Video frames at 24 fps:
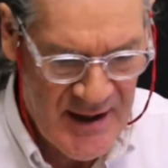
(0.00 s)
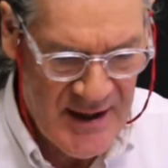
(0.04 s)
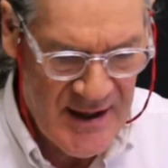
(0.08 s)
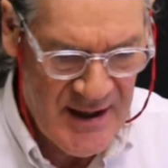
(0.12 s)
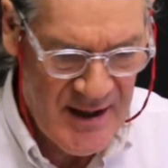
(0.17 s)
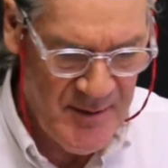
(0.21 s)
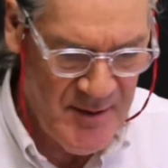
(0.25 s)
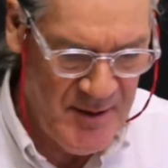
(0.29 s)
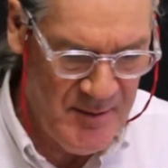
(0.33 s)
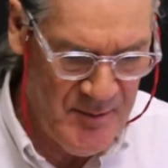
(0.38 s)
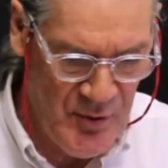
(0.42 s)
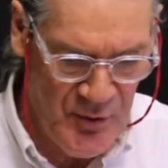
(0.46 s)

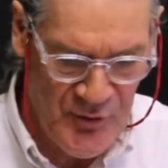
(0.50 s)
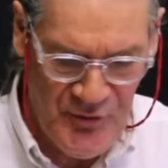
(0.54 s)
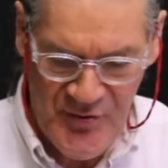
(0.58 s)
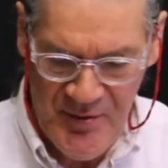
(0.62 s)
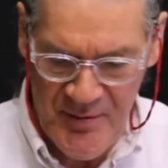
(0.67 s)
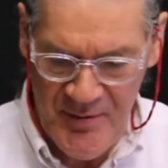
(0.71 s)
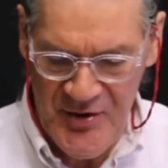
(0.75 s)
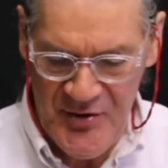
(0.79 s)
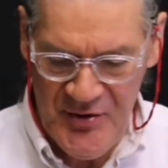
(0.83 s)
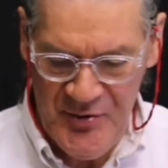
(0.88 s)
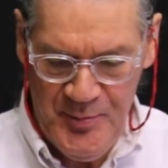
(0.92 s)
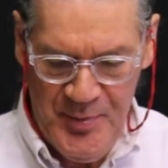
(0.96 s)
Let me move
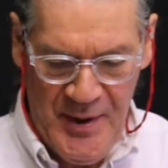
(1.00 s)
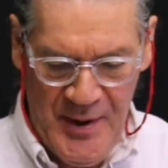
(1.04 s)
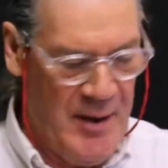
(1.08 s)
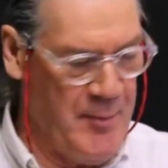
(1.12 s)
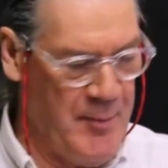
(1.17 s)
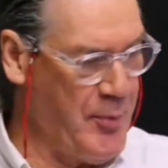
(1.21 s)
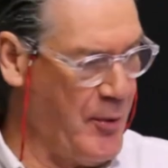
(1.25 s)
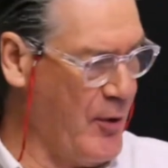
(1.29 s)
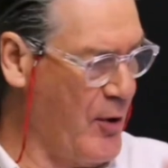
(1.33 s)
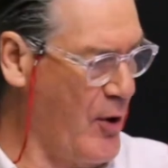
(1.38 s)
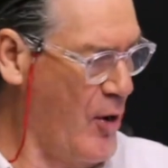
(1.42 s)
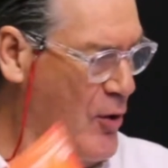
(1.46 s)
some of this
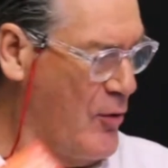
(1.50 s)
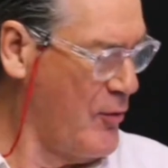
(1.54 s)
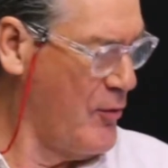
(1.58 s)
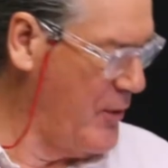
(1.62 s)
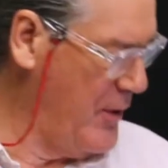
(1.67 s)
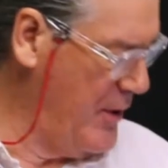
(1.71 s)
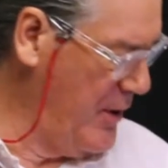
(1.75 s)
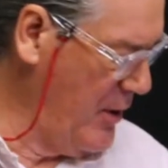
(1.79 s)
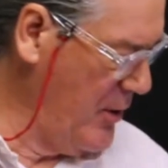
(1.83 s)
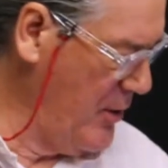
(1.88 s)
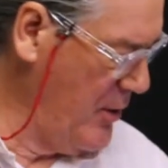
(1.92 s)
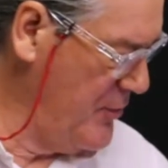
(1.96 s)
paper
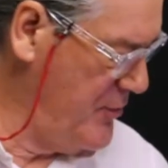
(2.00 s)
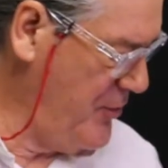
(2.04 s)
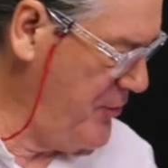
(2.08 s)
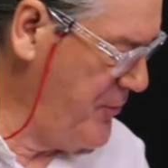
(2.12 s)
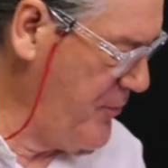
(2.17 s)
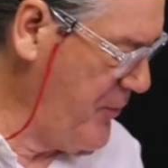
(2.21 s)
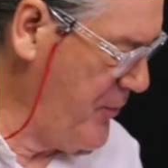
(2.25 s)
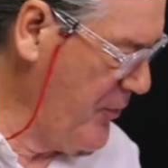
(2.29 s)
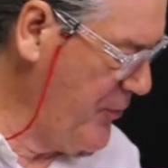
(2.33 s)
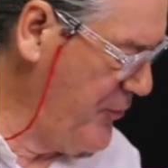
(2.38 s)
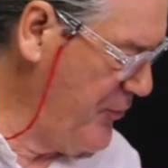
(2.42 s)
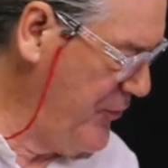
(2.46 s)
over here just
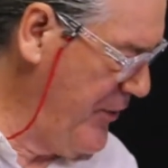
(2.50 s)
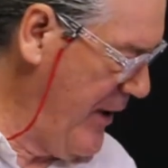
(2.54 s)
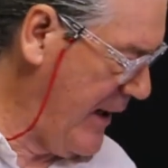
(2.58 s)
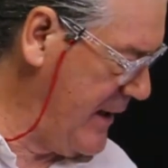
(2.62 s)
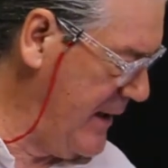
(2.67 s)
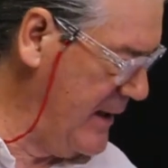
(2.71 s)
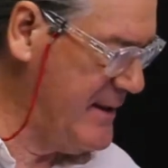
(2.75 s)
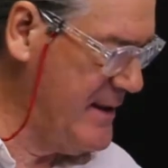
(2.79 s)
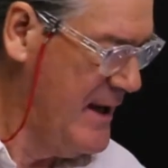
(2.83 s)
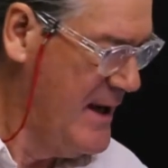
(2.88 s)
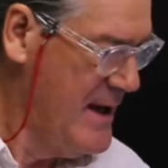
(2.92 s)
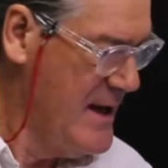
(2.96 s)
for a
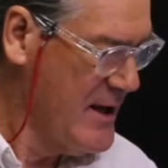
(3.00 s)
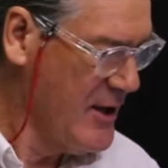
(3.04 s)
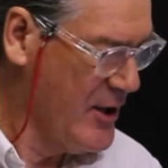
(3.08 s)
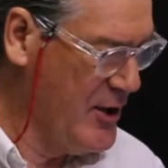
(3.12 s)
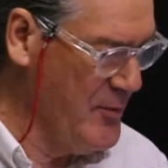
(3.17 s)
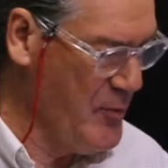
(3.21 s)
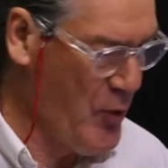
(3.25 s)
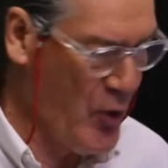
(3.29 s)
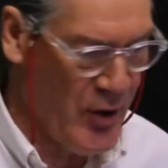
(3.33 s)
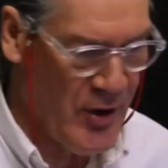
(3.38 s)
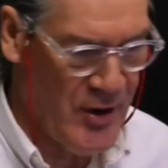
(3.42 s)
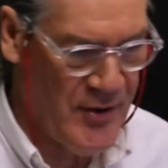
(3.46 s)
second.
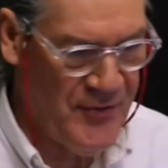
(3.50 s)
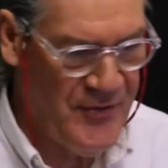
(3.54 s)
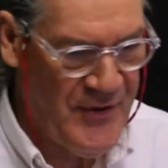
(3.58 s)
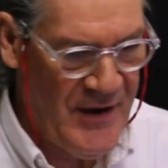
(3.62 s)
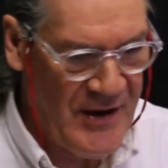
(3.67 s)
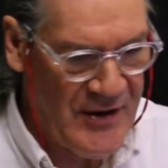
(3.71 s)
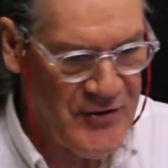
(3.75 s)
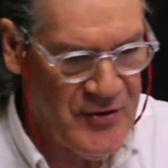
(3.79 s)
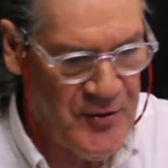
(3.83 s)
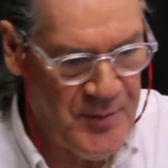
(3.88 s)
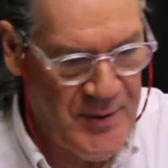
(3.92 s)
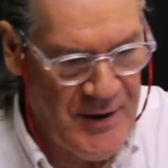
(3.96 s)
Good morning.
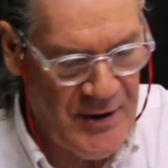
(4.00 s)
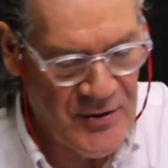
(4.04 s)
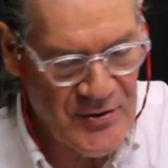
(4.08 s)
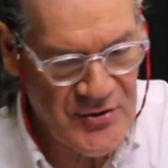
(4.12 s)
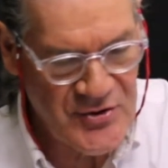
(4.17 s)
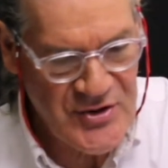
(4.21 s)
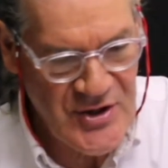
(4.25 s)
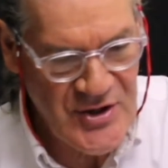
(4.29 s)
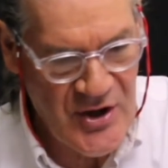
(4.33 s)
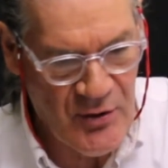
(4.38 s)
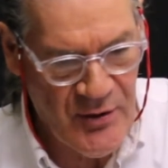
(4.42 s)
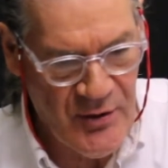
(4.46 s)
Thank you for being on the
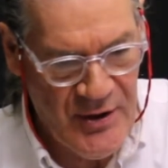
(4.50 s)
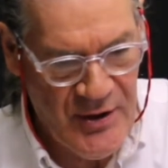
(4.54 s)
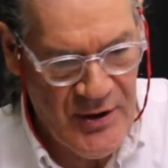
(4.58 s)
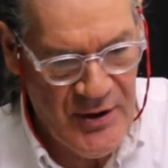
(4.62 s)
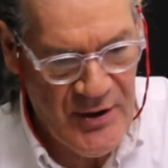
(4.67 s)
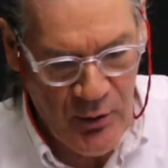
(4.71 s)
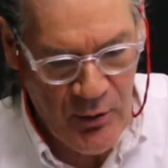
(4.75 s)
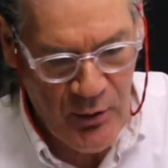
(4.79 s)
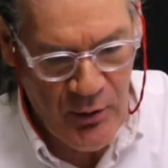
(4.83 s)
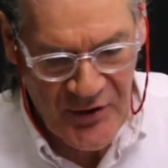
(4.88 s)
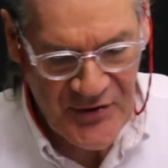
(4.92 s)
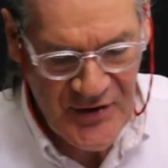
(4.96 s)
show. Here it
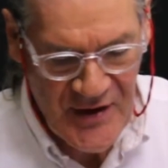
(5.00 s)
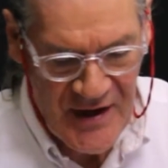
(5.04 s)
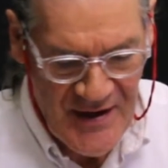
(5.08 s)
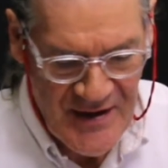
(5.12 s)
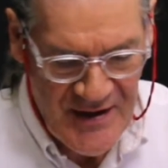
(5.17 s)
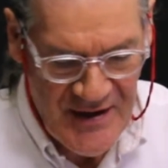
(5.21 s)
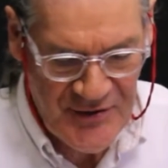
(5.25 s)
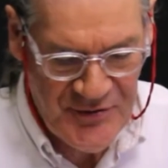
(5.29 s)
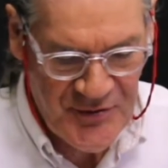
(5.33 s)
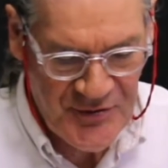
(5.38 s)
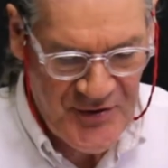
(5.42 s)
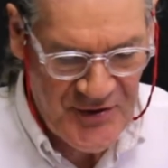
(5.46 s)
was.
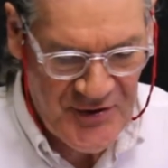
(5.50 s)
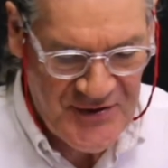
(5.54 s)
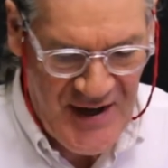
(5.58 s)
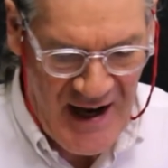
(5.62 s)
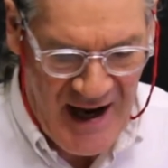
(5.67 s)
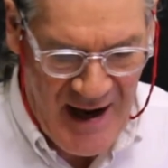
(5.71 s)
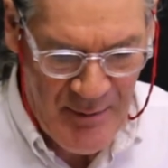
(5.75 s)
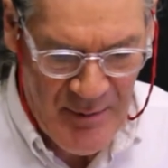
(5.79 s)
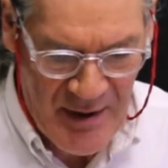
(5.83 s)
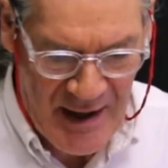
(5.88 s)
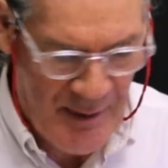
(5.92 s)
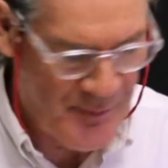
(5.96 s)
This is the
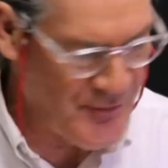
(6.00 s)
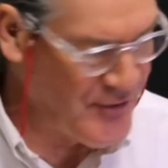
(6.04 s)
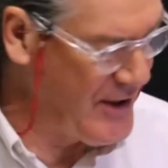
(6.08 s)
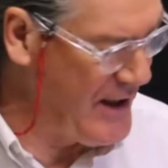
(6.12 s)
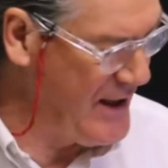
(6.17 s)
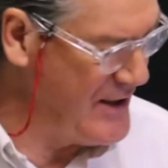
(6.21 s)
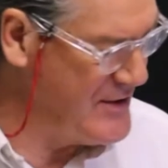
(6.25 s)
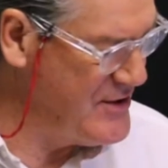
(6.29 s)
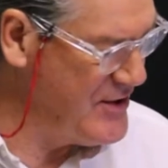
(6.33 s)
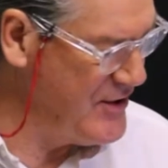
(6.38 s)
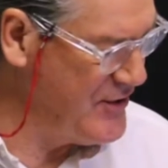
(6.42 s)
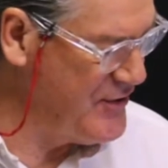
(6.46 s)
time lapse that I
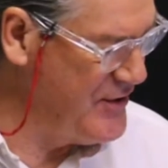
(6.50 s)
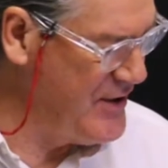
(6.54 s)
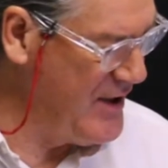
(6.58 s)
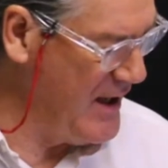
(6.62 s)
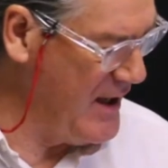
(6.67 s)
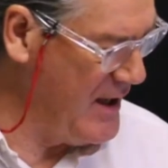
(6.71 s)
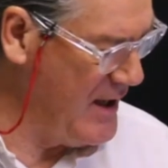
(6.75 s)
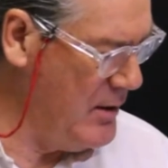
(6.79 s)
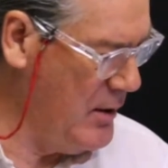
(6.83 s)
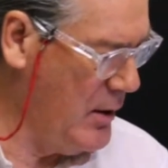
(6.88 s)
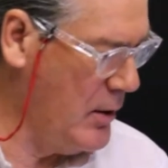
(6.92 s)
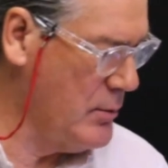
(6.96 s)
just
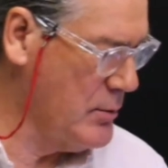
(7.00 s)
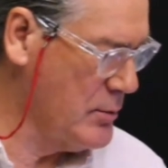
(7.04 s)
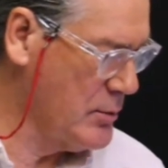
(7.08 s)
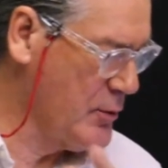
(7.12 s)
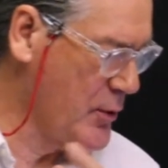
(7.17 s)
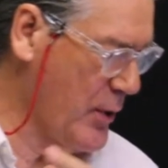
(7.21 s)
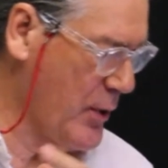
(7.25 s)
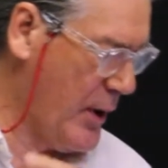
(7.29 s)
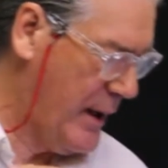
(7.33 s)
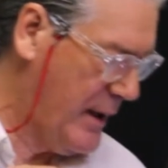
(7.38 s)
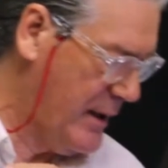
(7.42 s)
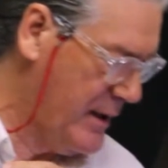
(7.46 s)
did. Oh,
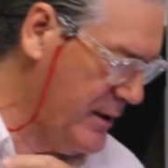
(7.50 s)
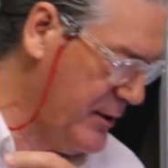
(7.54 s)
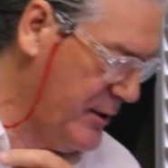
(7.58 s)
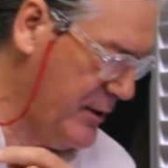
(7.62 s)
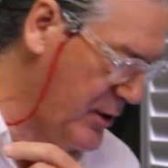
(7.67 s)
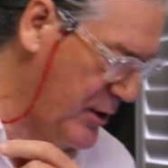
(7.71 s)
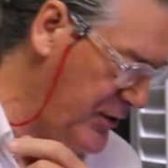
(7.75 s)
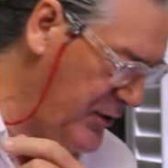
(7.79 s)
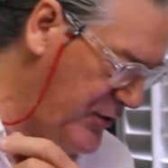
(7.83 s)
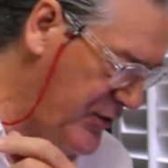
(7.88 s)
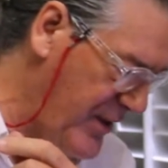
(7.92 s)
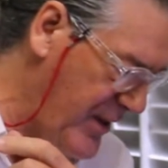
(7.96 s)
great. You can
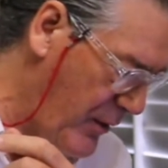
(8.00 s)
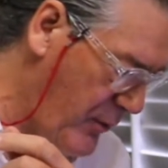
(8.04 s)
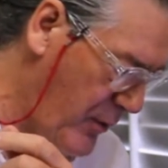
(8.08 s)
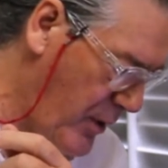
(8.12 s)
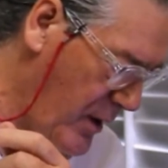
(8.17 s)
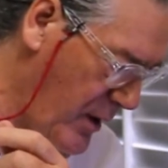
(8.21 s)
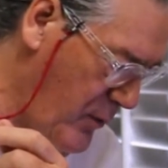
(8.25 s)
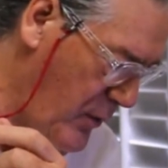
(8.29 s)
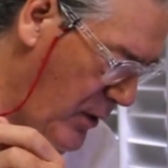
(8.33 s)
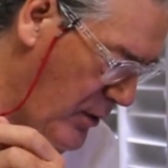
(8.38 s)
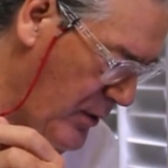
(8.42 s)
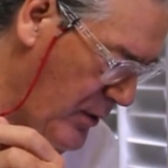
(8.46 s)
see that really well,